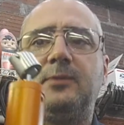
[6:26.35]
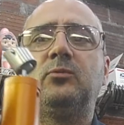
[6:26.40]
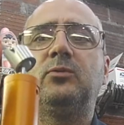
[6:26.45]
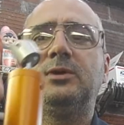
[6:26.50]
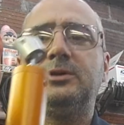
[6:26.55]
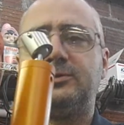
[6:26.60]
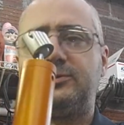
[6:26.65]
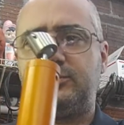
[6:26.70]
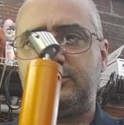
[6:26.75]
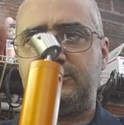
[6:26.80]

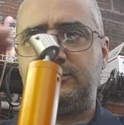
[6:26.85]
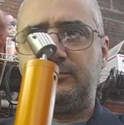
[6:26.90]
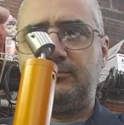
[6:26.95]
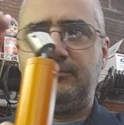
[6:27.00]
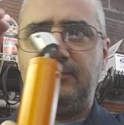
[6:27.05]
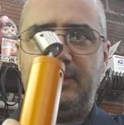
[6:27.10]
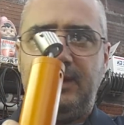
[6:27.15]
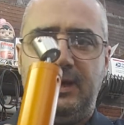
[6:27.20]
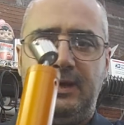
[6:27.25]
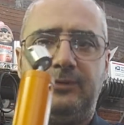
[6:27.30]
which
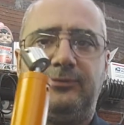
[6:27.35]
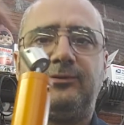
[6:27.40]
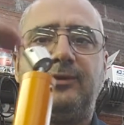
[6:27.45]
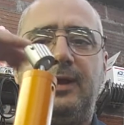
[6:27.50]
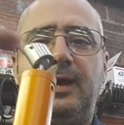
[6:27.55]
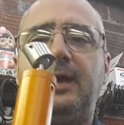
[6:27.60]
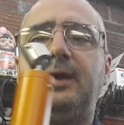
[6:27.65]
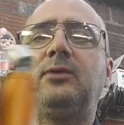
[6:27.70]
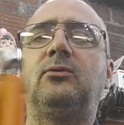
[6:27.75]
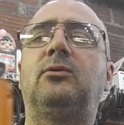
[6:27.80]
has the
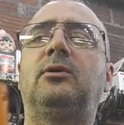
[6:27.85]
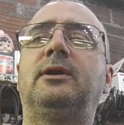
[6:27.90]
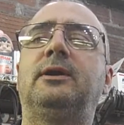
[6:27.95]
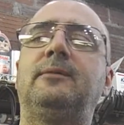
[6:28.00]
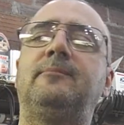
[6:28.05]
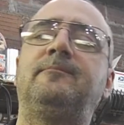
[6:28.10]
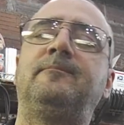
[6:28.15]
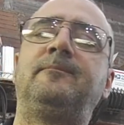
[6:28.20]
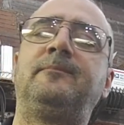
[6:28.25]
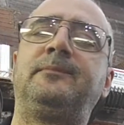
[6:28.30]
head on it.
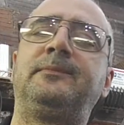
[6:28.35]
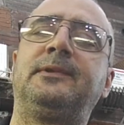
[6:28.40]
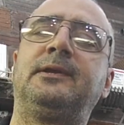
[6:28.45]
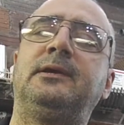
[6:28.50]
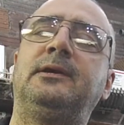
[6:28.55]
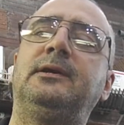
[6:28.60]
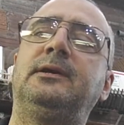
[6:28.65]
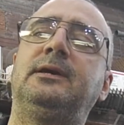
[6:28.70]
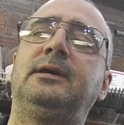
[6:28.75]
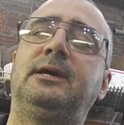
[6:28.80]

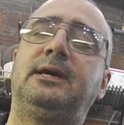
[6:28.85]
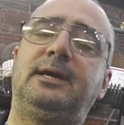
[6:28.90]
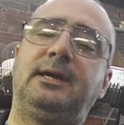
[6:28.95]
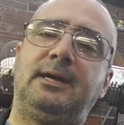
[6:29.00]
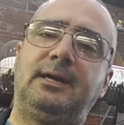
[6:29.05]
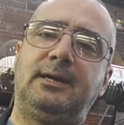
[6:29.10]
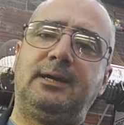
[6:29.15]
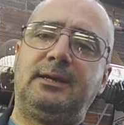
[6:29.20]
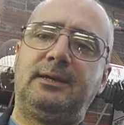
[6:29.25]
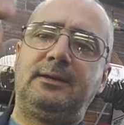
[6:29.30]

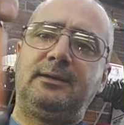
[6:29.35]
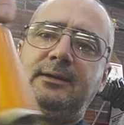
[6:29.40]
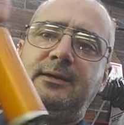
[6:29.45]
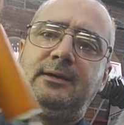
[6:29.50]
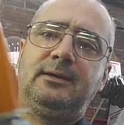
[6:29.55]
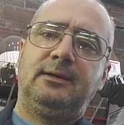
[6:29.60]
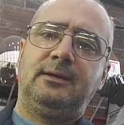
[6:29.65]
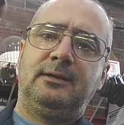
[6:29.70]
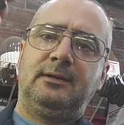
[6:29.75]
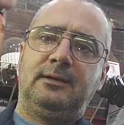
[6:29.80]
And
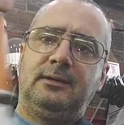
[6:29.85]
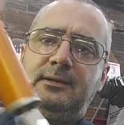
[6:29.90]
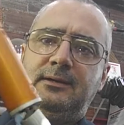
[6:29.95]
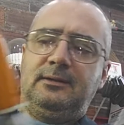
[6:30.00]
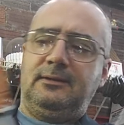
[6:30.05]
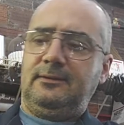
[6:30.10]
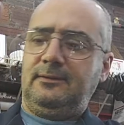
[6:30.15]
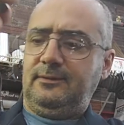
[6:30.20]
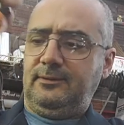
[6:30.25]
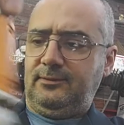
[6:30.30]

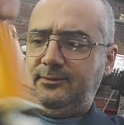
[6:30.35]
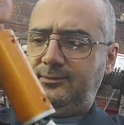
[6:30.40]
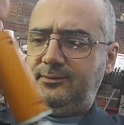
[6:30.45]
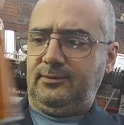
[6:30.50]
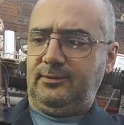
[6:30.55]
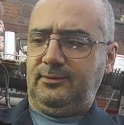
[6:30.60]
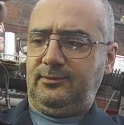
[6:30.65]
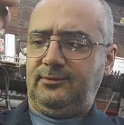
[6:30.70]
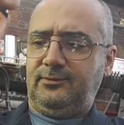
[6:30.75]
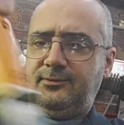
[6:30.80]
this
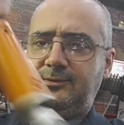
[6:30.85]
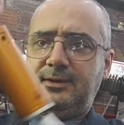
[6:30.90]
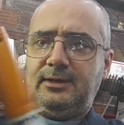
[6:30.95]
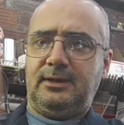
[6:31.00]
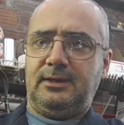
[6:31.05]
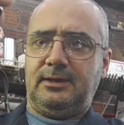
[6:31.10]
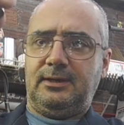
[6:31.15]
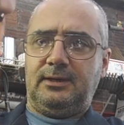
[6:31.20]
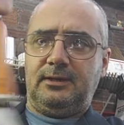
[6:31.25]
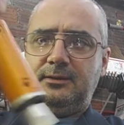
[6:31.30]
is
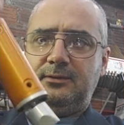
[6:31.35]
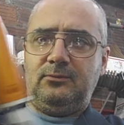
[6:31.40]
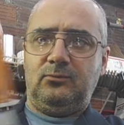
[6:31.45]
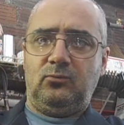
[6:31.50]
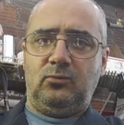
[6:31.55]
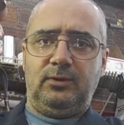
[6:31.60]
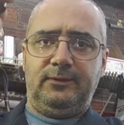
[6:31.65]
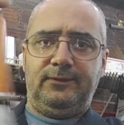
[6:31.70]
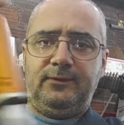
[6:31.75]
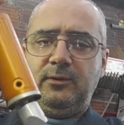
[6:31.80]

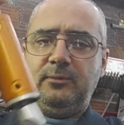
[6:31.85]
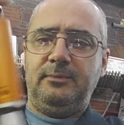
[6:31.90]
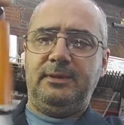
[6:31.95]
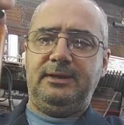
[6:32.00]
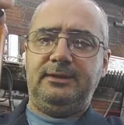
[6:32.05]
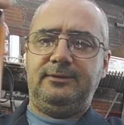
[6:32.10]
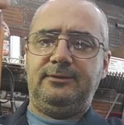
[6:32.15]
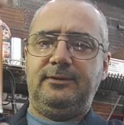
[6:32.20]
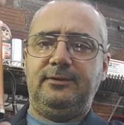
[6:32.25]
what they're meant to